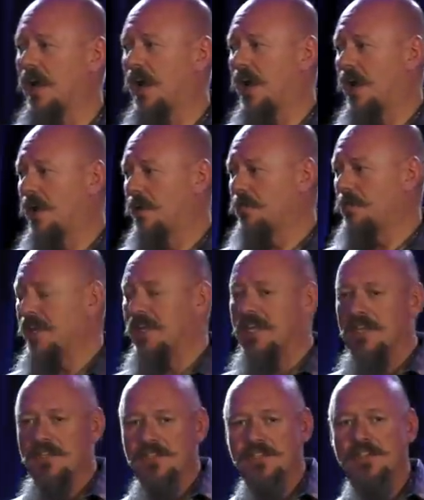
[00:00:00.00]
Uh, in many
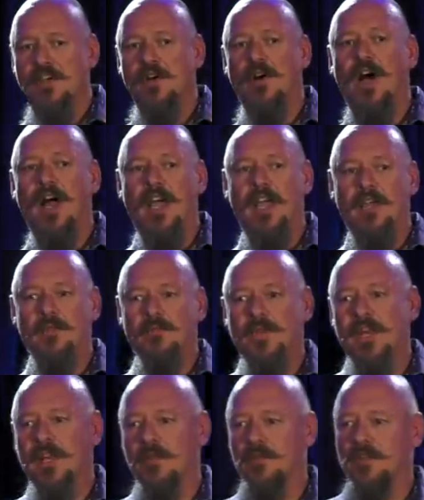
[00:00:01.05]
cases, though, I've
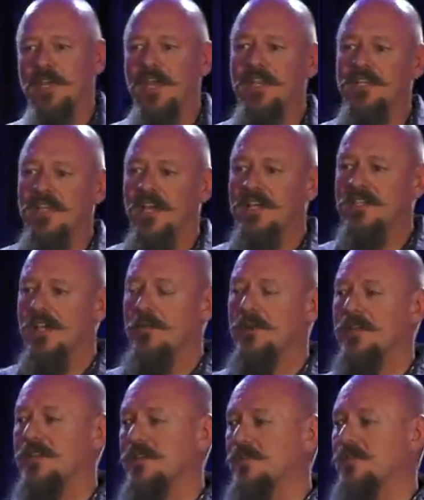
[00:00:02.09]
been able to excise that
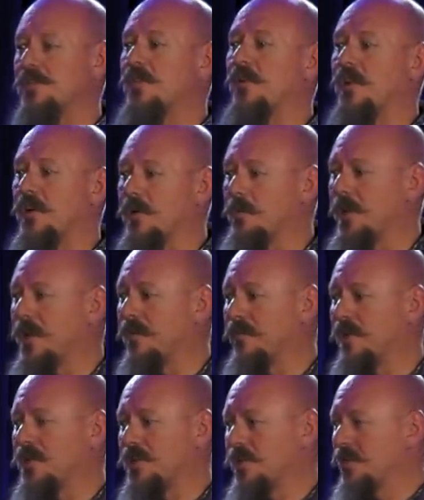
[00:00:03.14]
because it's no longer
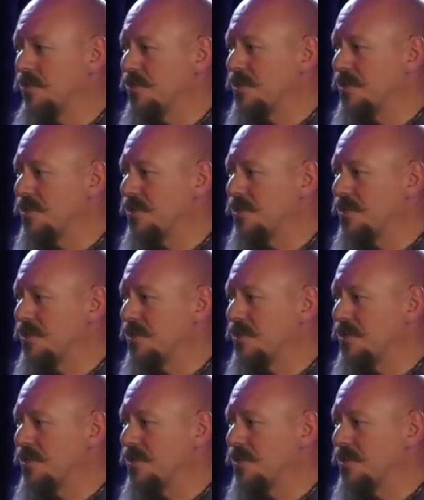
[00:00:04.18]
beneficial,